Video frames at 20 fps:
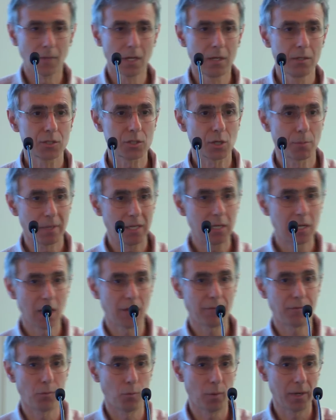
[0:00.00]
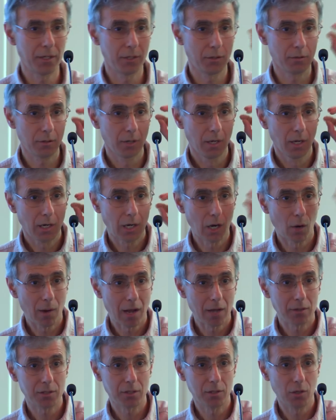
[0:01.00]
So be careful when you go
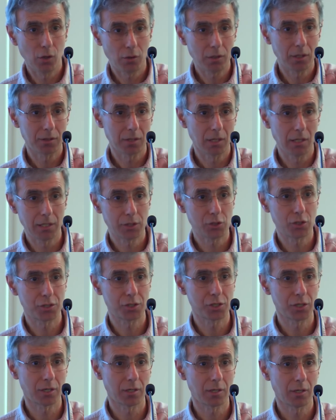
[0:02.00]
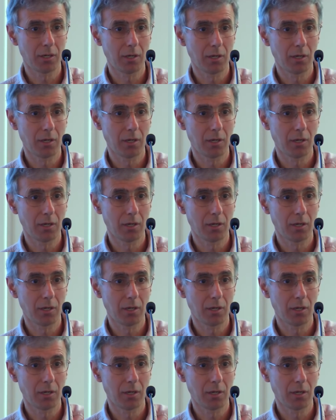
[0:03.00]
out and look at the literature